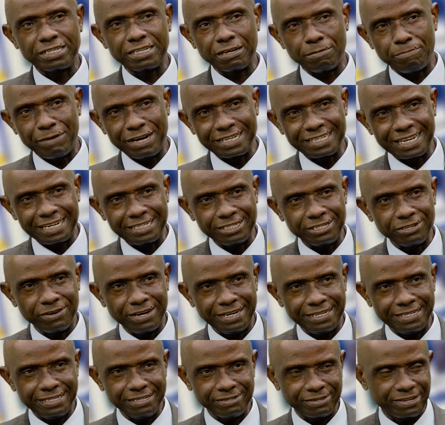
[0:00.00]
Obasanjo
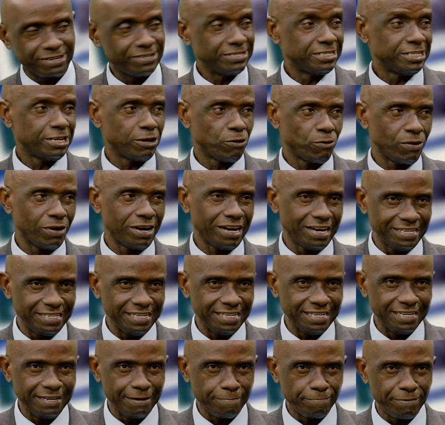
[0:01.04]
and Okonjo-Iweala did
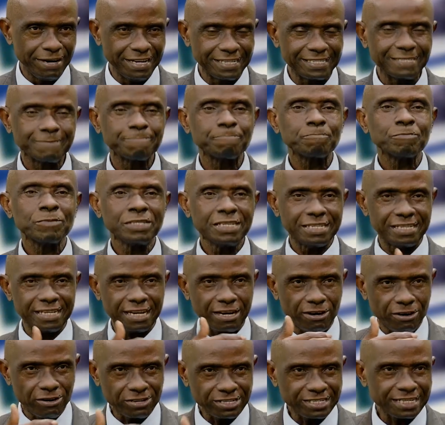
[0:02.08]
in the past. It's a
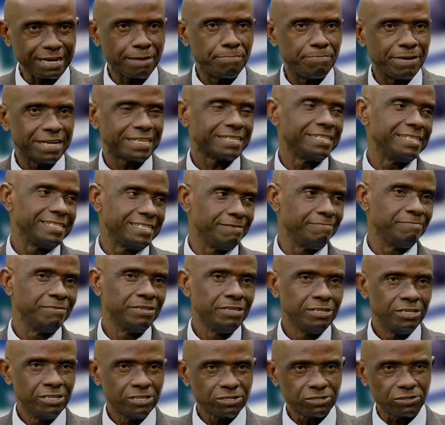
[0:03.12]
constant mechanism
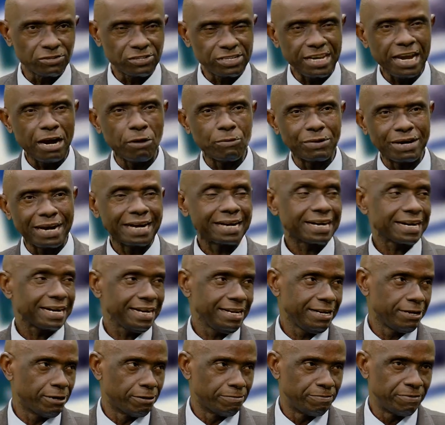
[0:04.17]
to see how we can
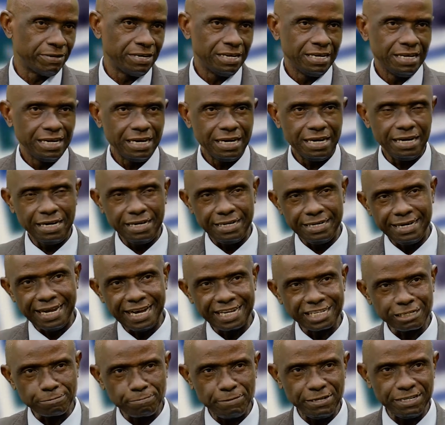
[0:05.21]
clean up
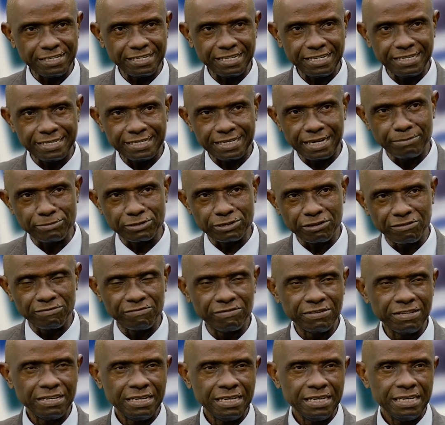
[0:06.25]
that space in terms of,
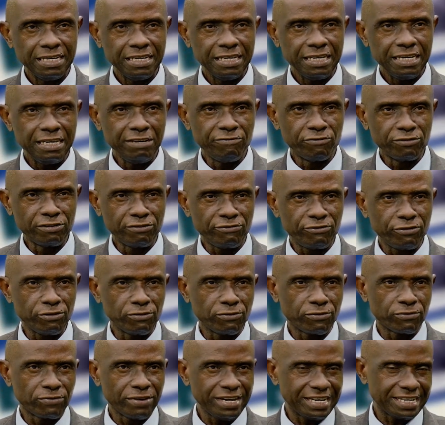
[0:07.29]
even if
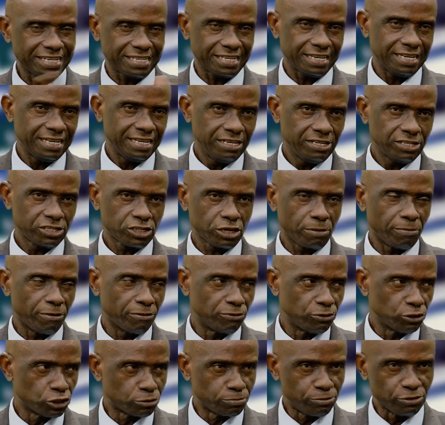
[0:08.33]
you read some of
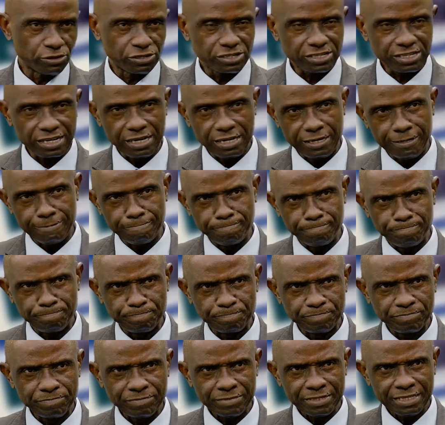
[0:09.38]
those books,
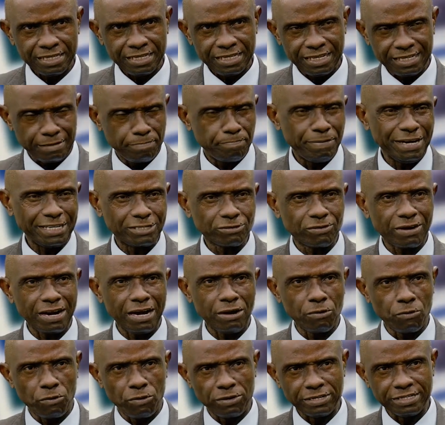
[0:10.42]
there's a particular
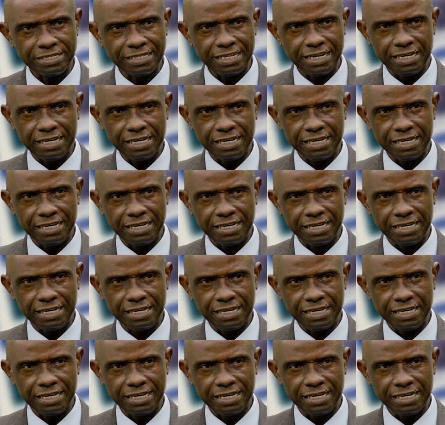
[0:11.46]
one